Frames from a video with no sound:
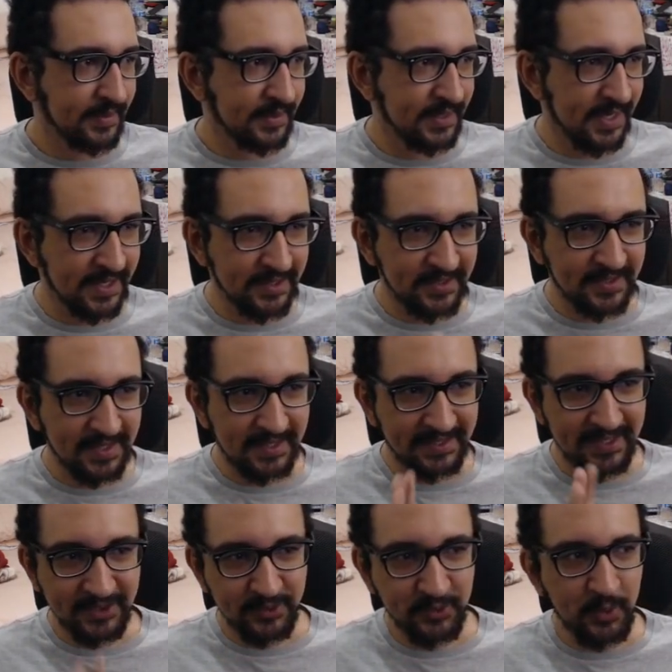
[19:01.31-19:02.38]
There's
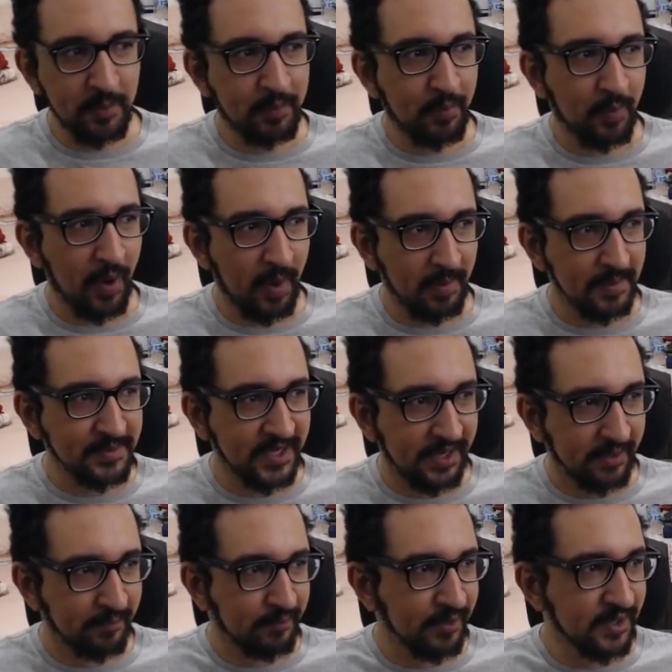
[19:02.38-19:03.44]
two problems
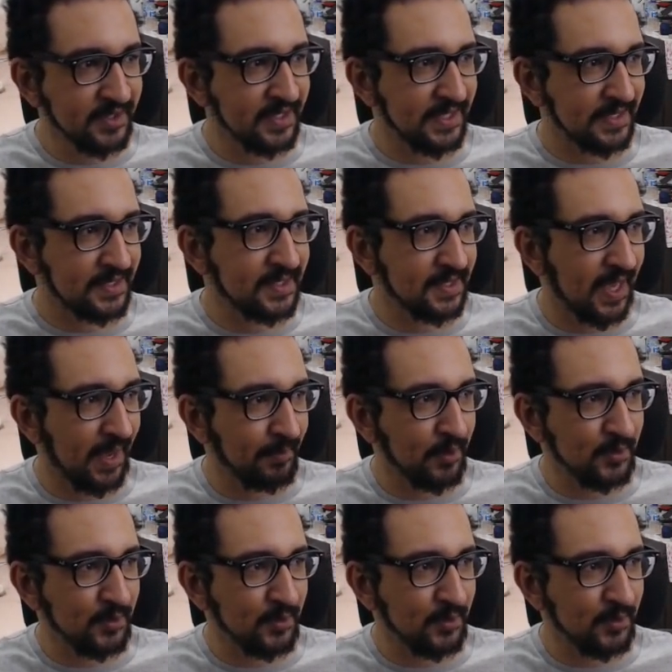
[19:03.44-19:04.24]
here. First is I'm